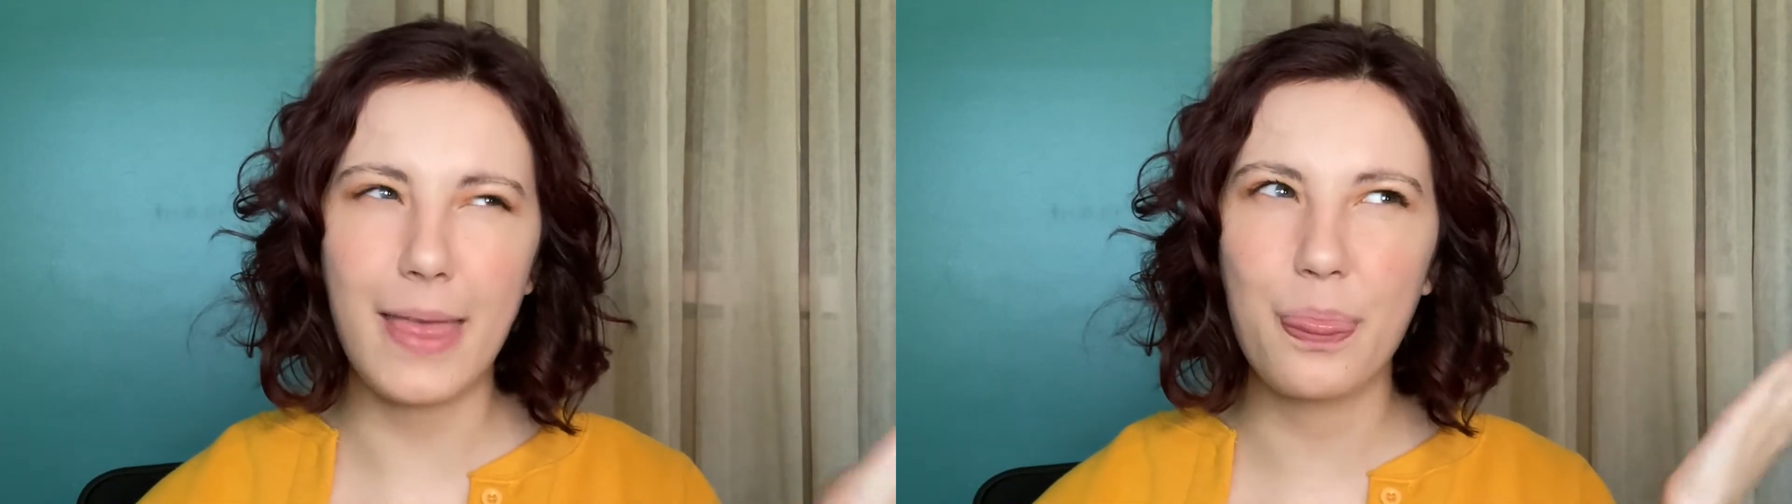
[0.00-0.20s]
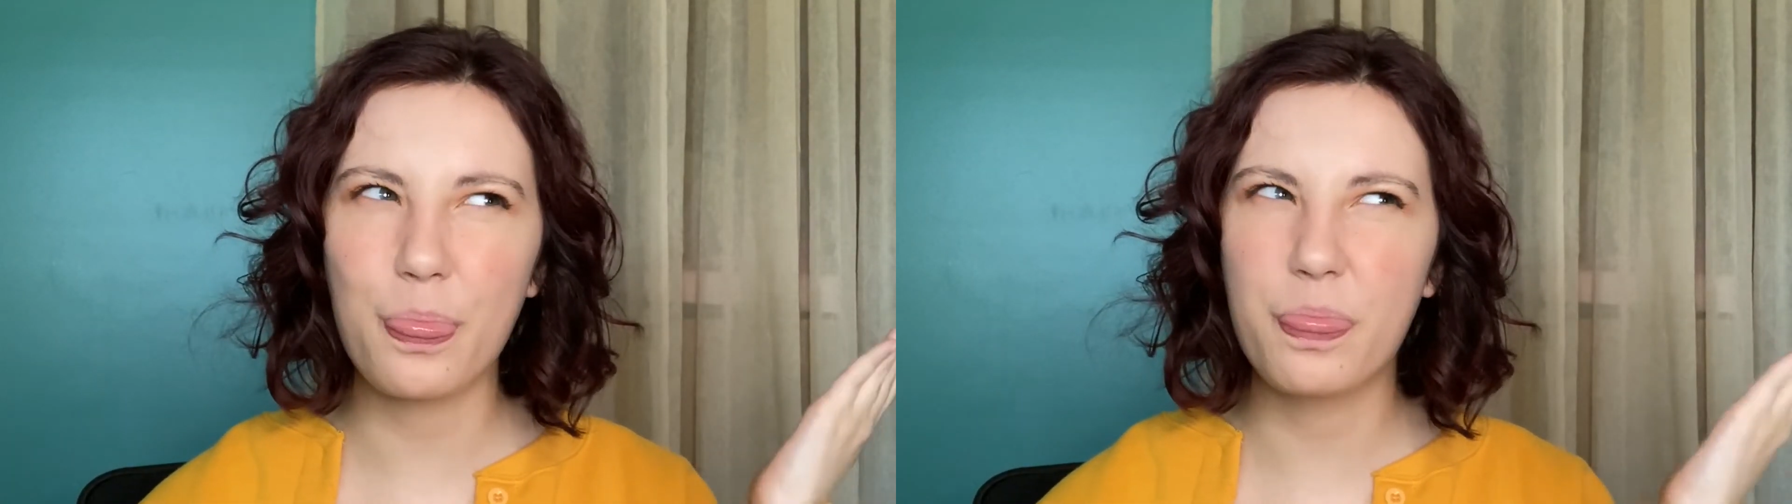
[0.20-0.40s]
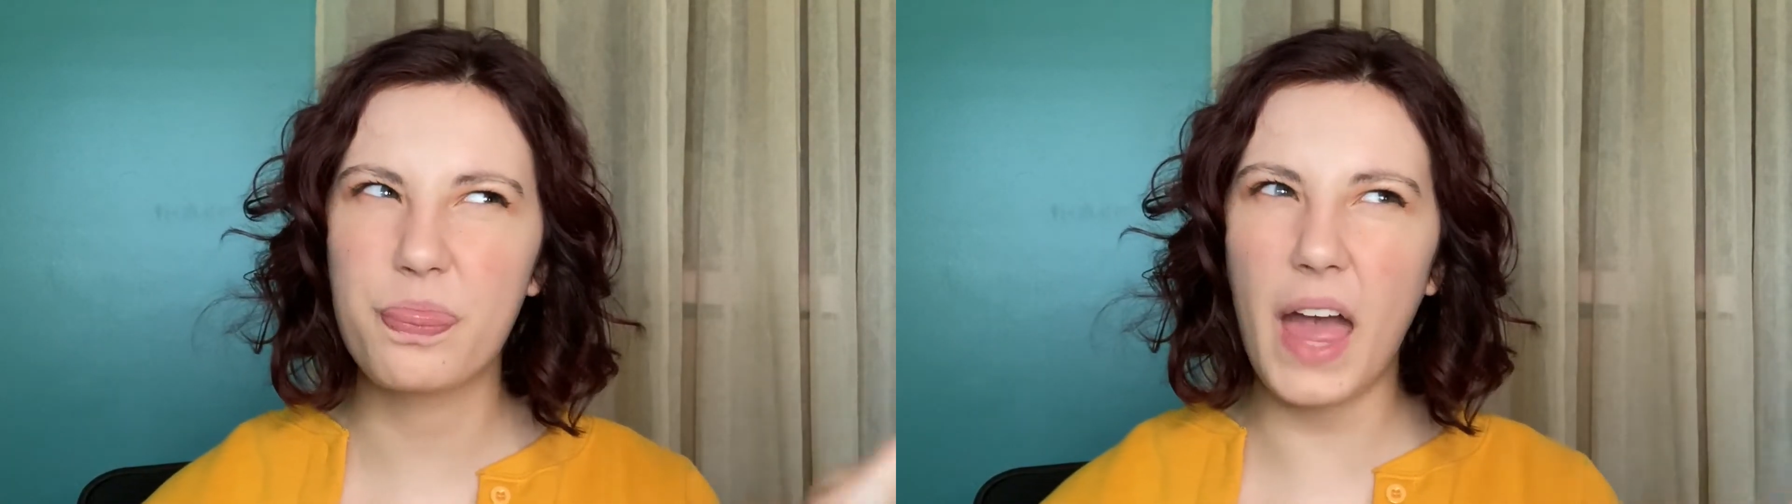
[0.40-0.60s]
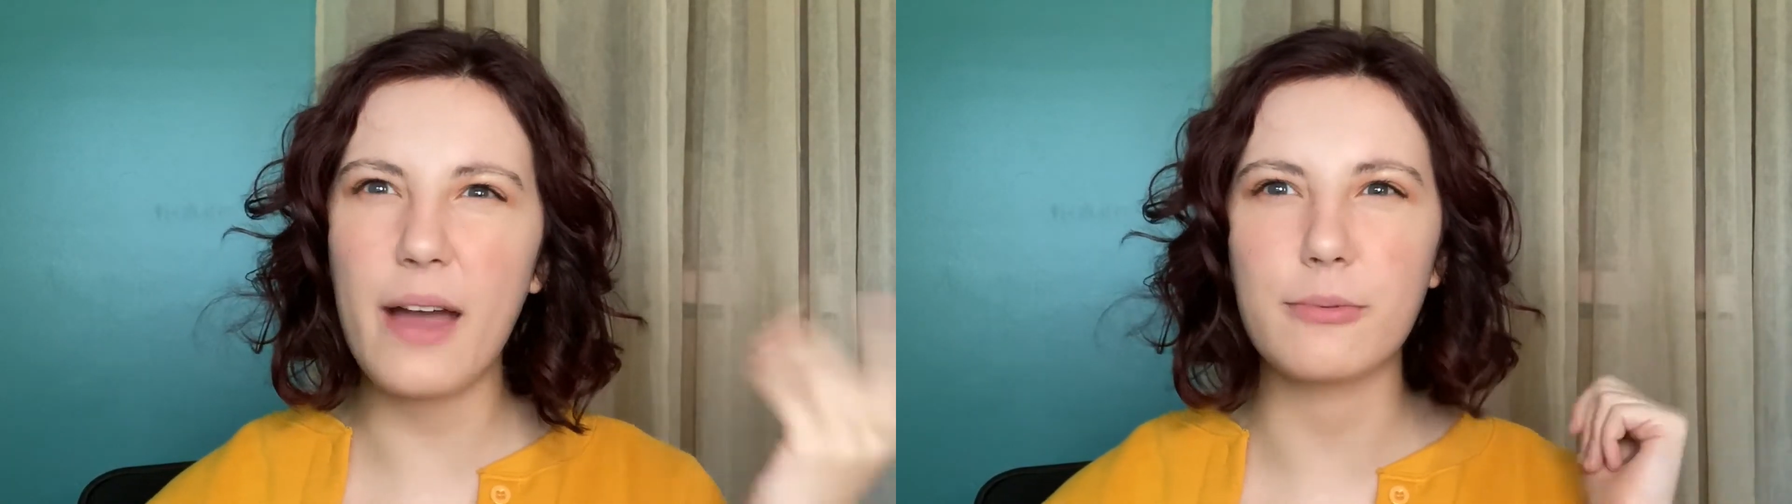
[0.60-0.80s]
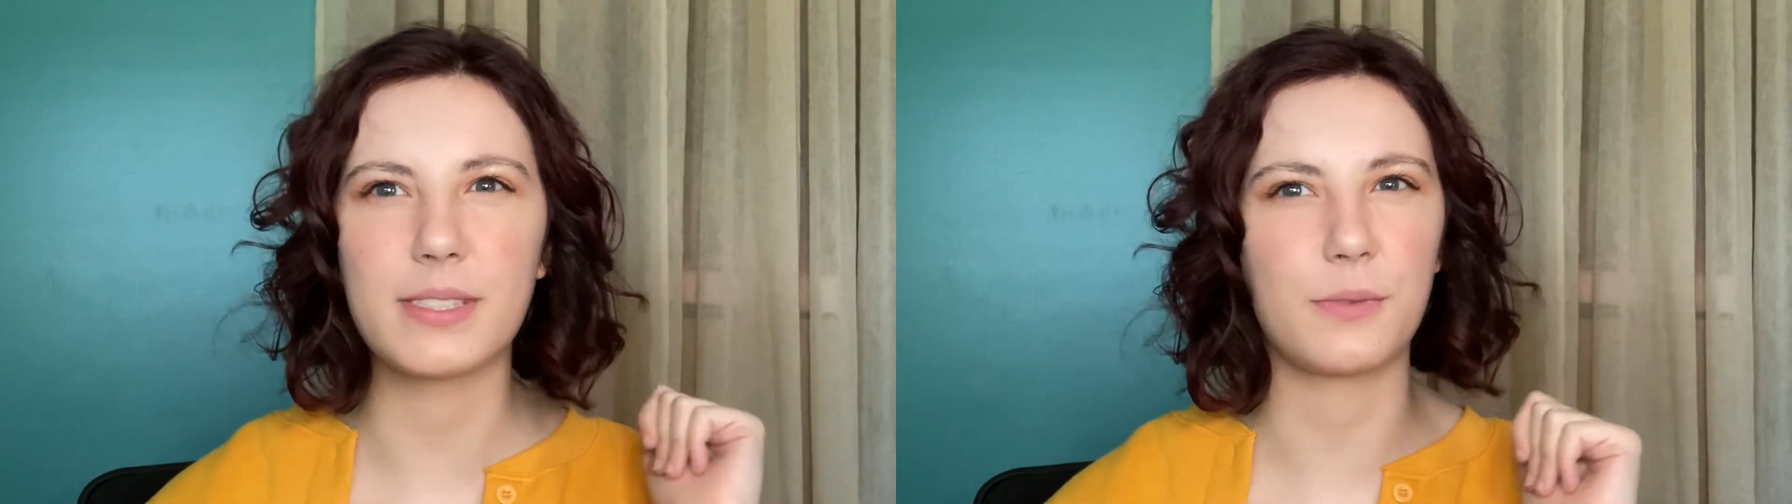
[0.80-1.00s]
and
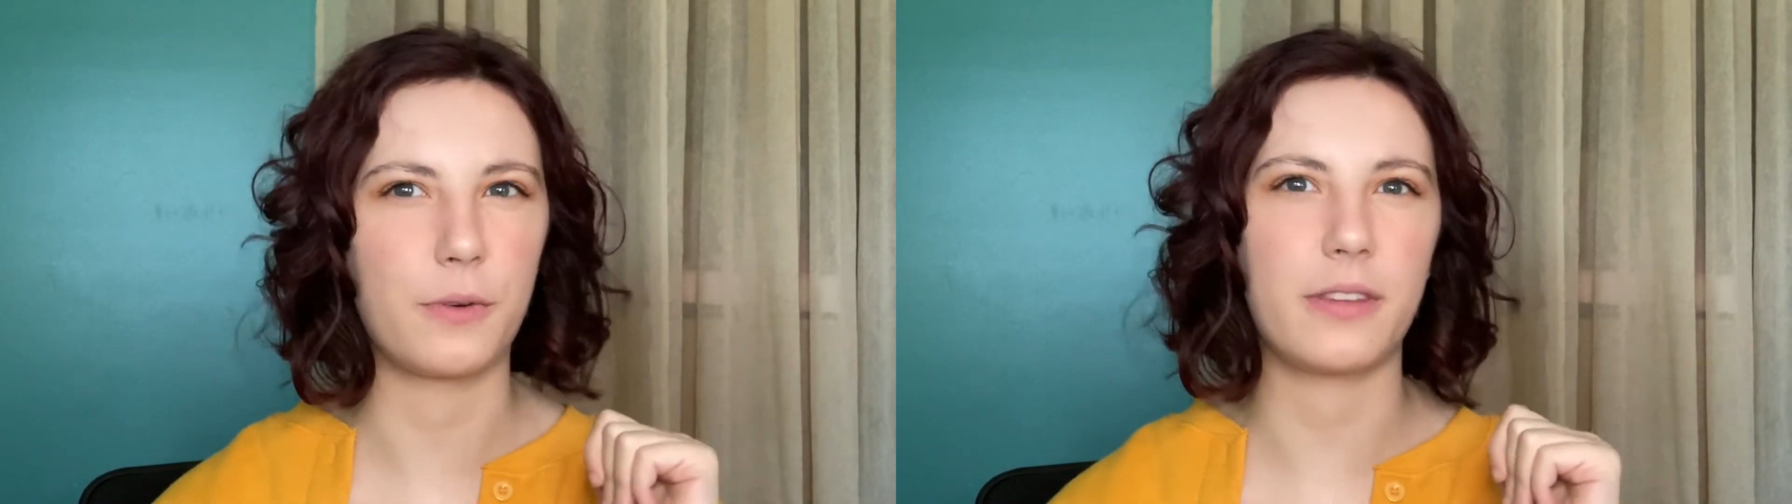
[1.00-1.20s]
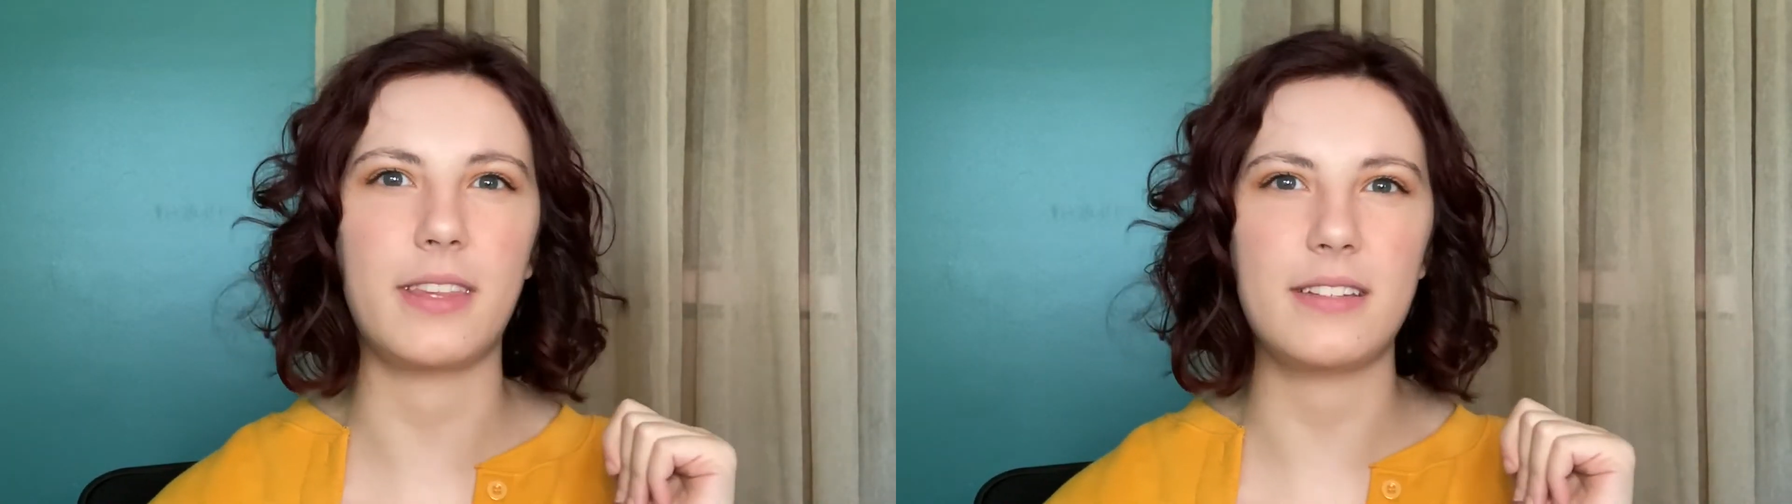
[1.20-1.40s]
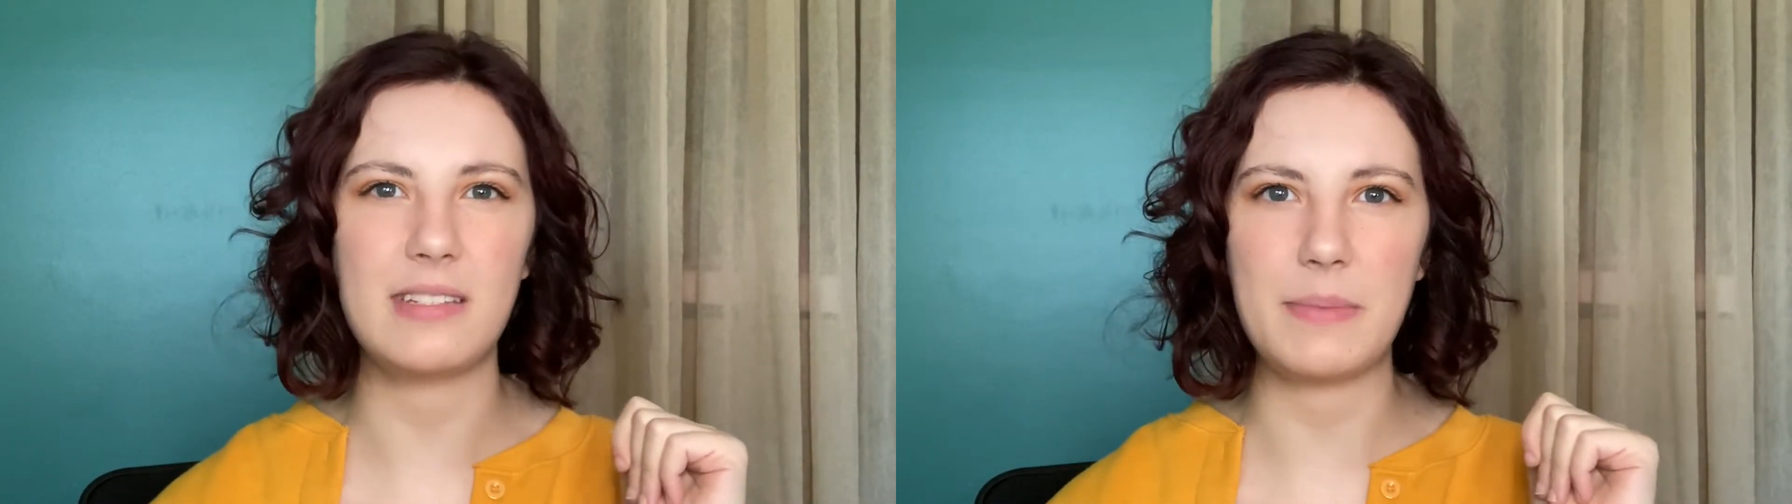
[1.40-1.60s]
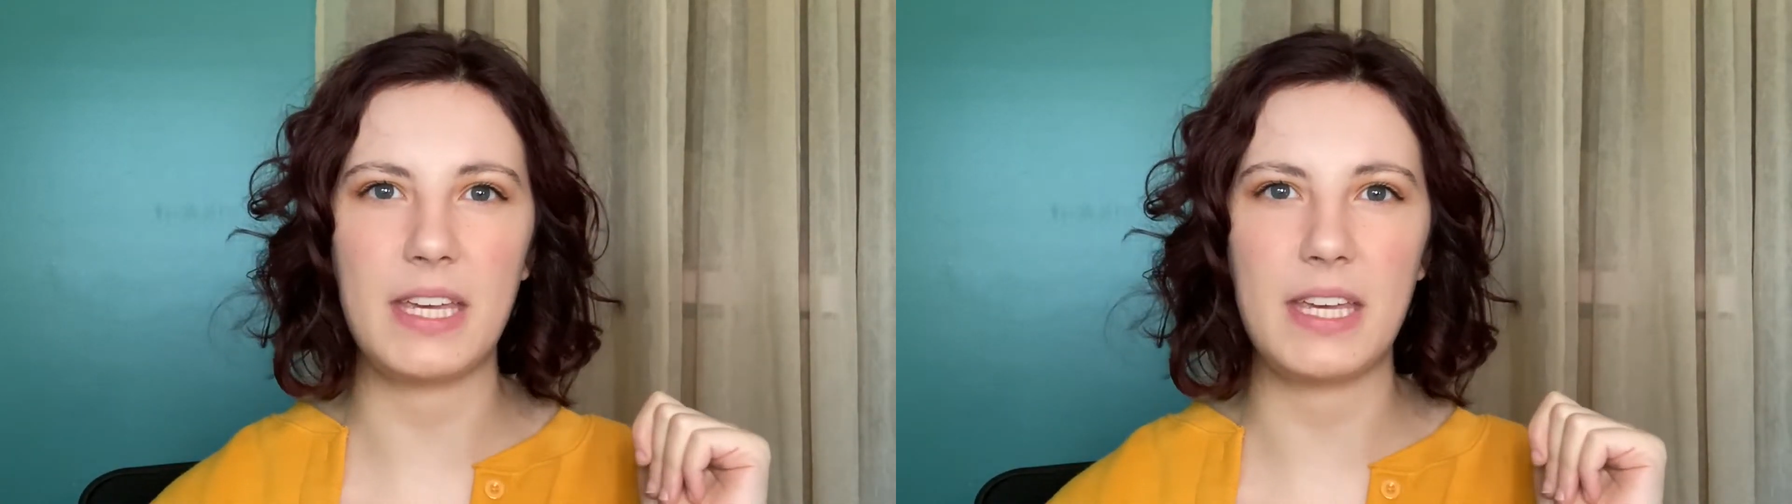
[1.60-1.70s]
that wasn't worth it to